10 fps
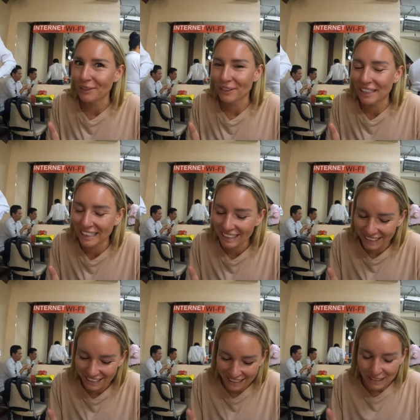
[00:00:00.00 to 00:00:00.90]
ordering,
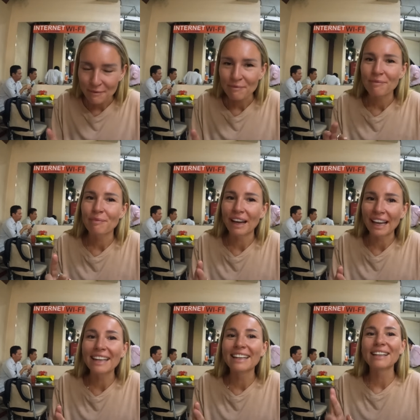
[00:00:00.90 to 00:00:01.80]

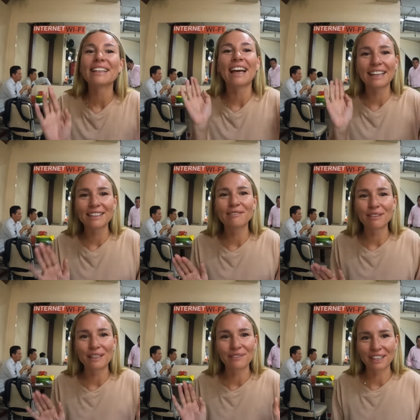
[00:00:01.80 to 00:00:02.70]
but it ended up
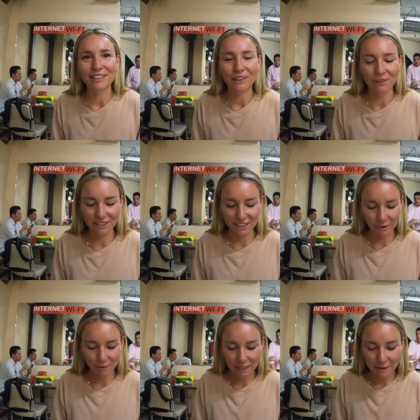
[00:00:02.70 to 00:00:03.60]
being what I thought it was going
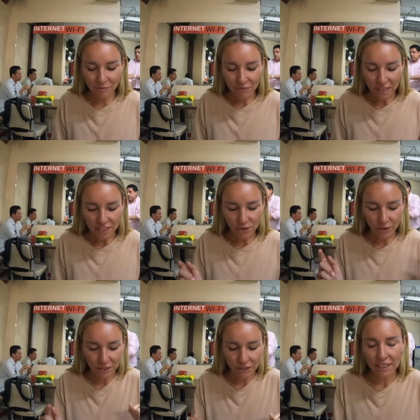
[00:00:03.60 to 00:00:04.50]
to be. So I
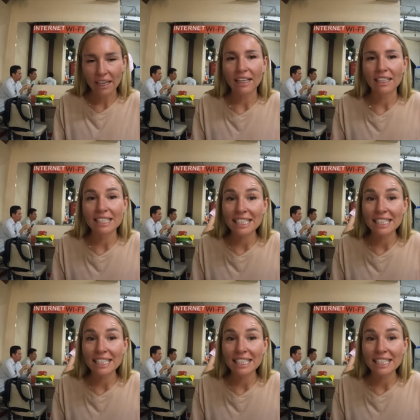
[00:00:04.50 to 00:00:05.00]
get uh,